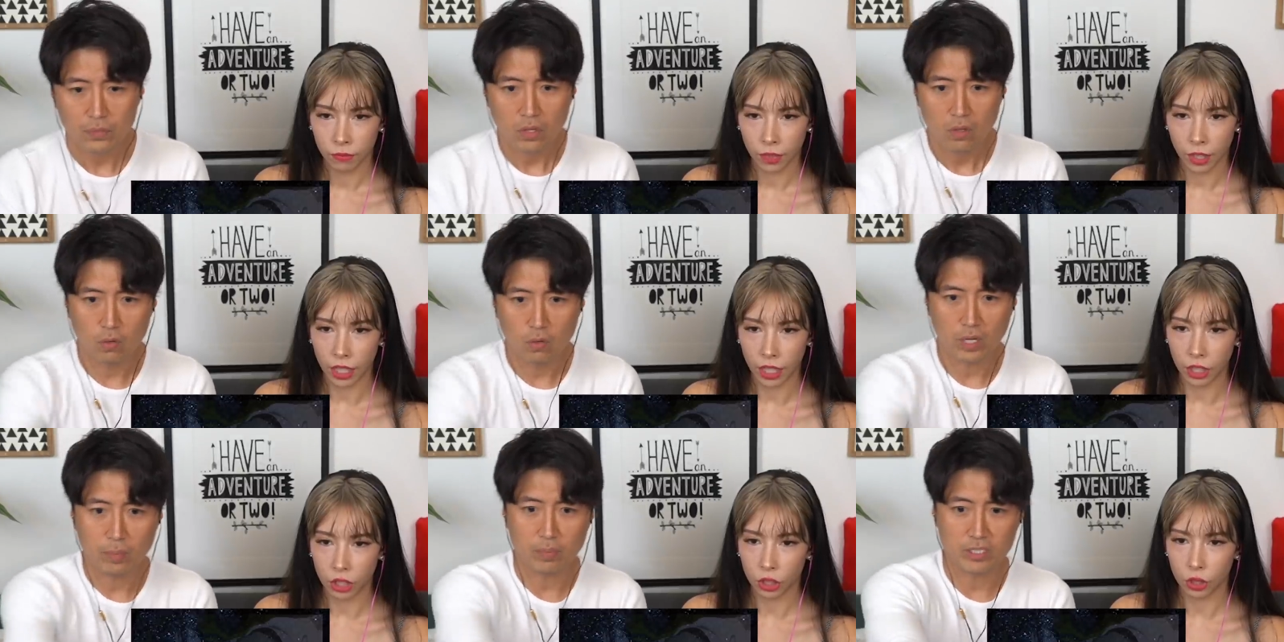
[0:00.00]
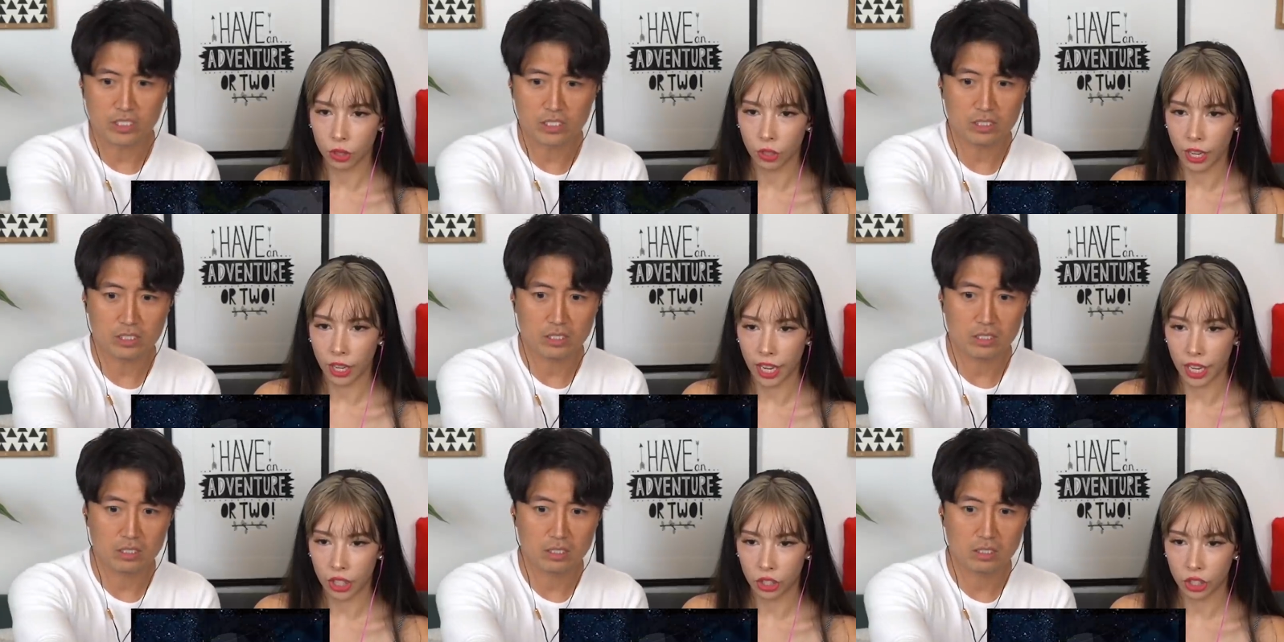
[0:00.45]
Speaker 1: Wait, was
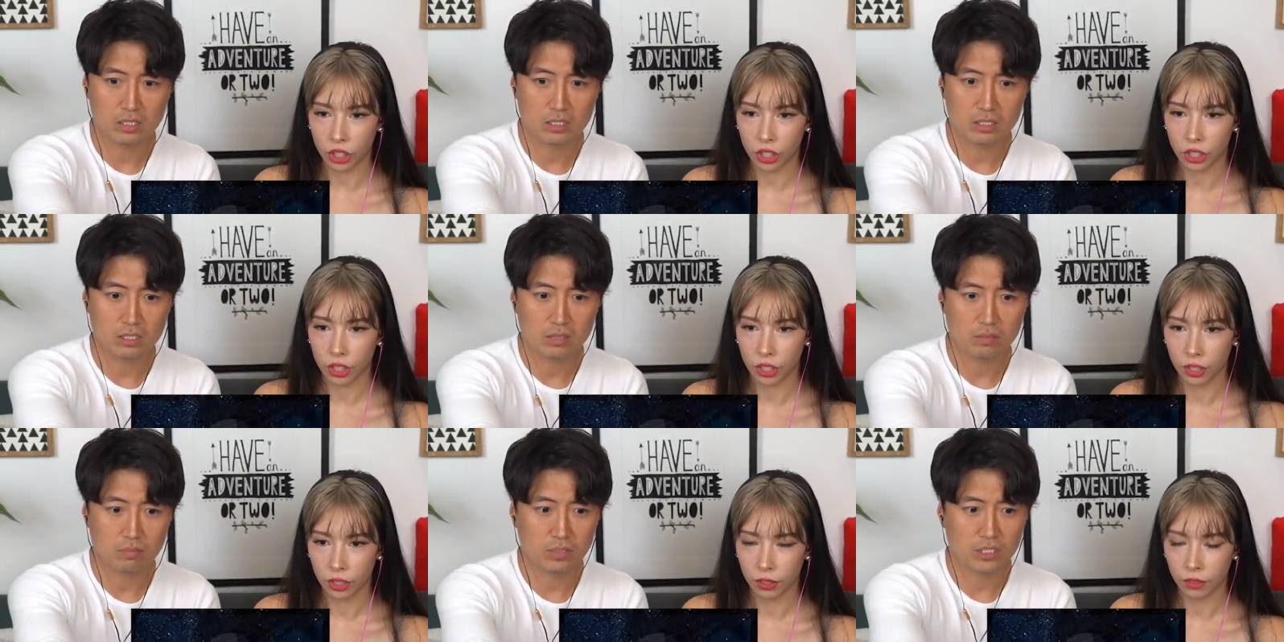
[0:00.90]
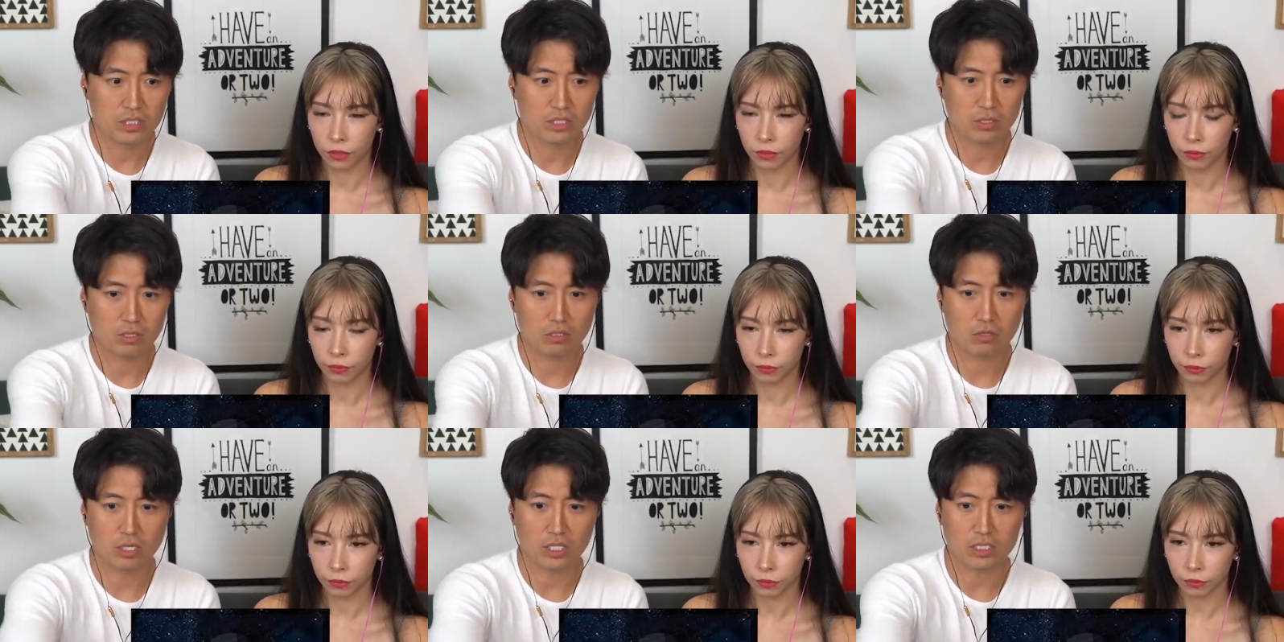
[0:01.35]
Crusch. She, was she,
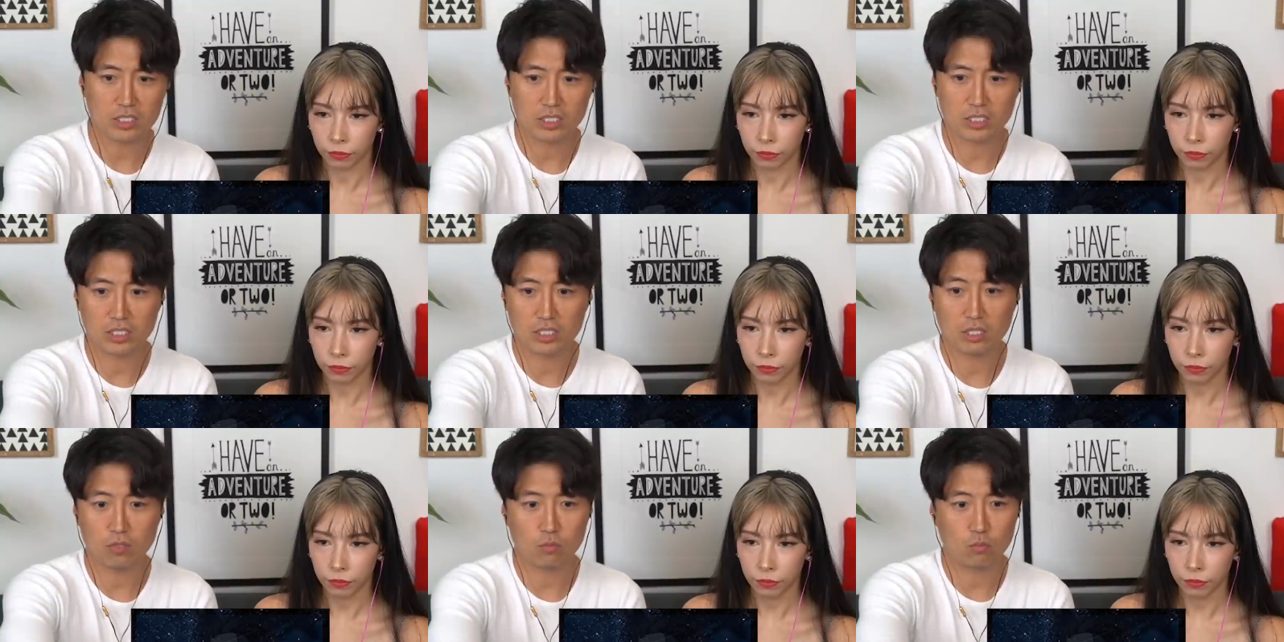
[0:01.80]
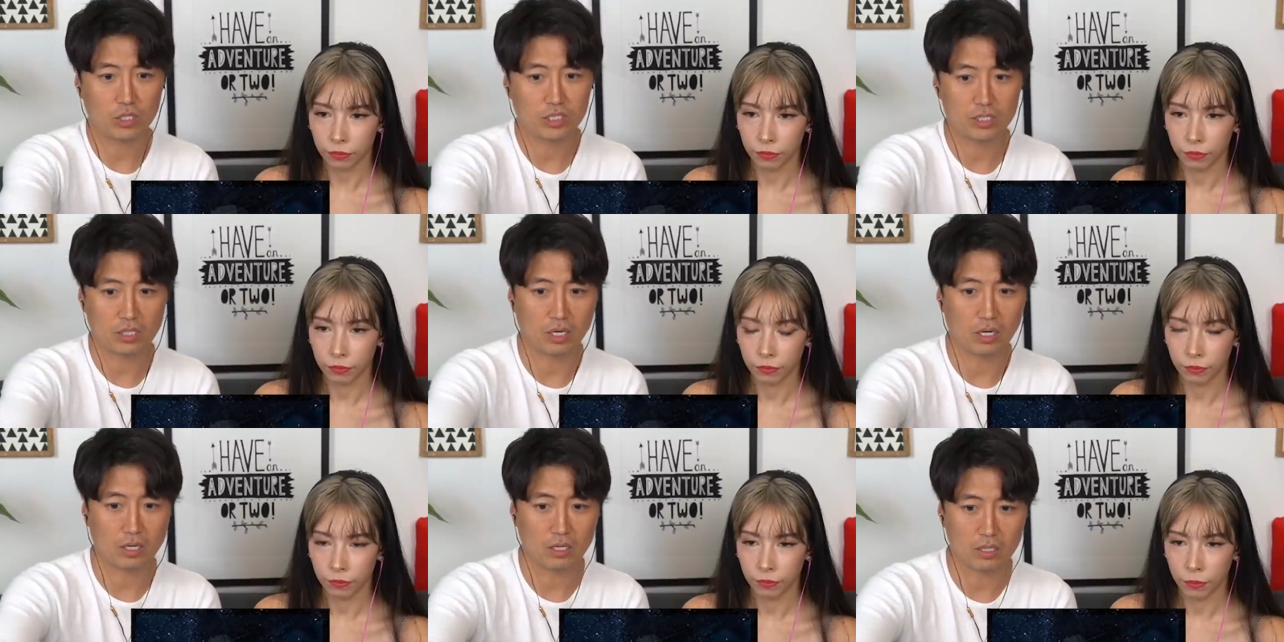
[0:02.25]
Crusch. She
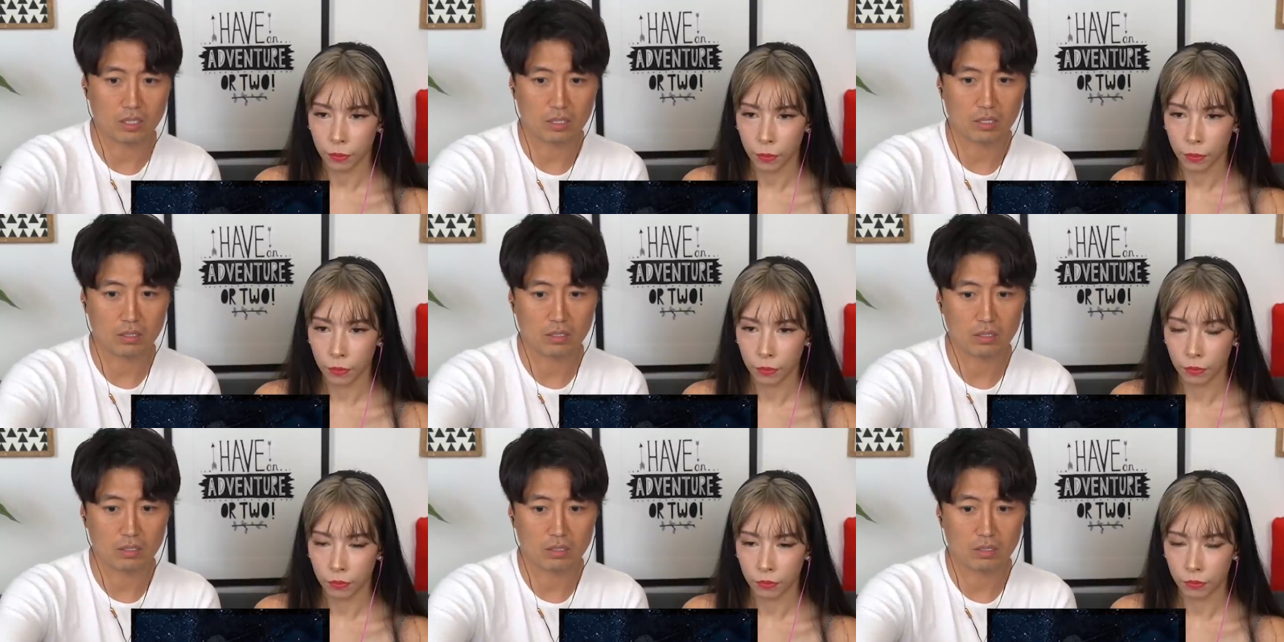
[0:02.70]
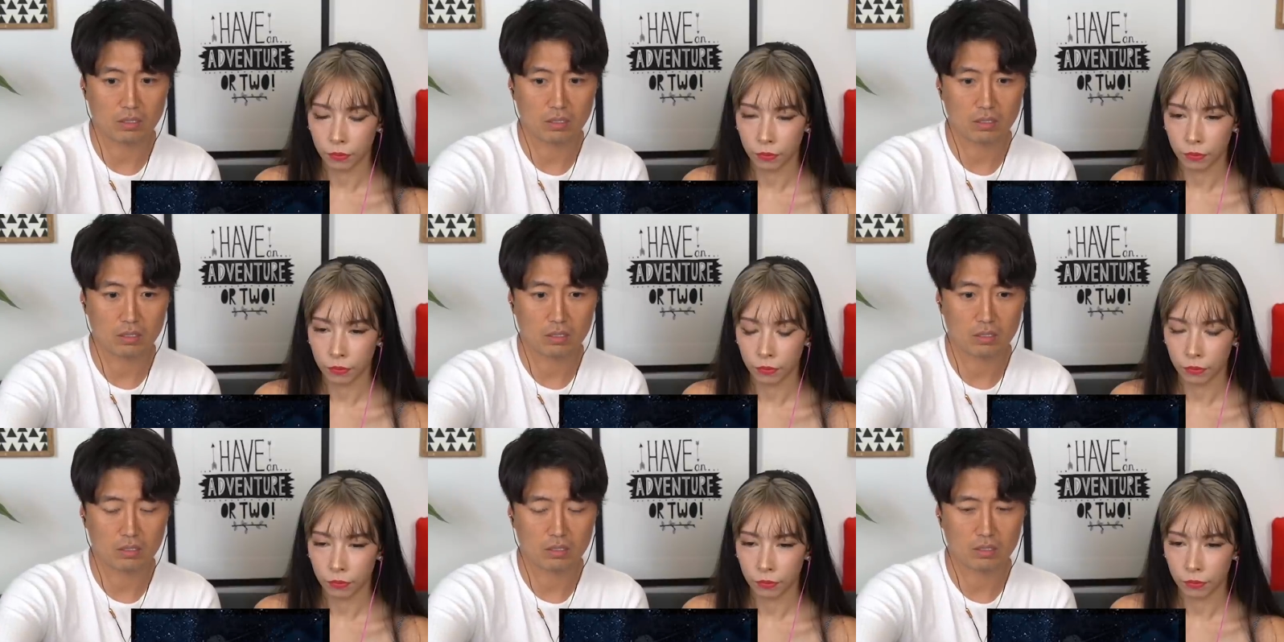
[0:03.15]
returned.
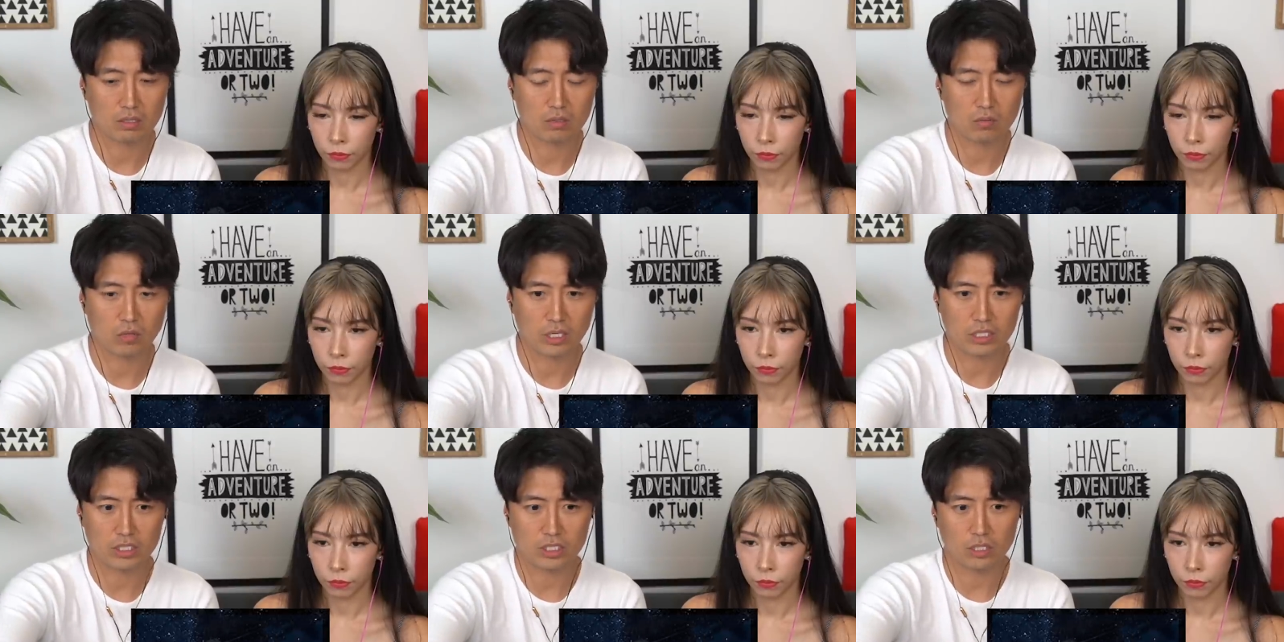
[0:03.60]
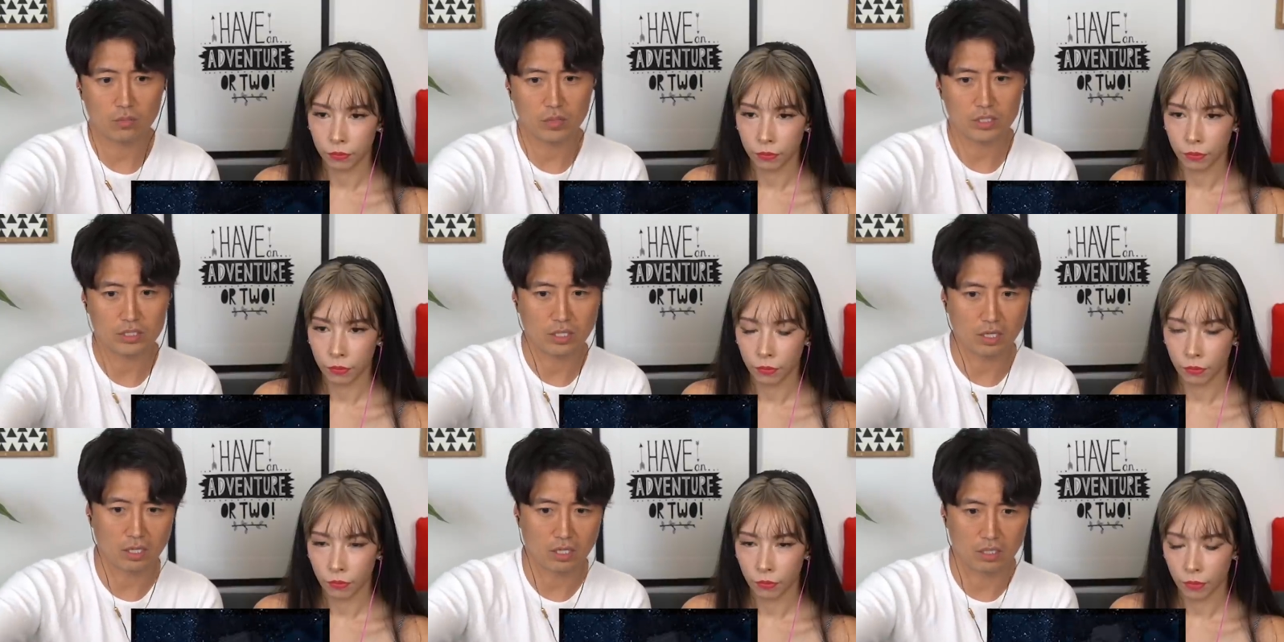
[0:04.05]
Wait, she
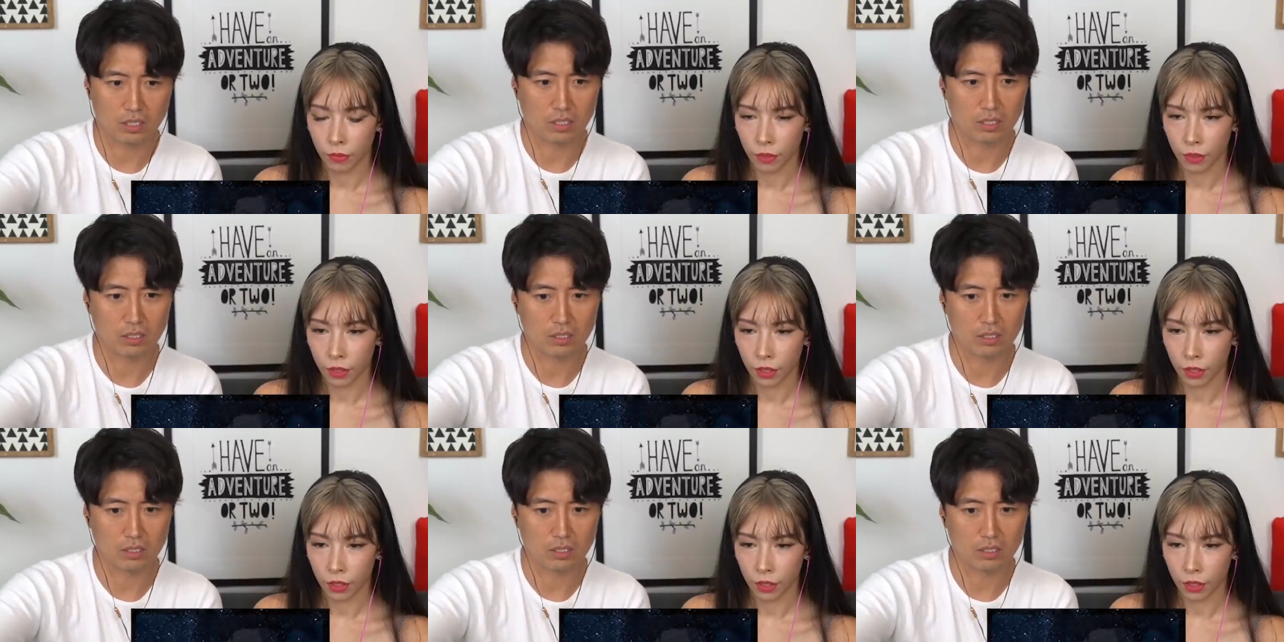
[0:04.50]
returned.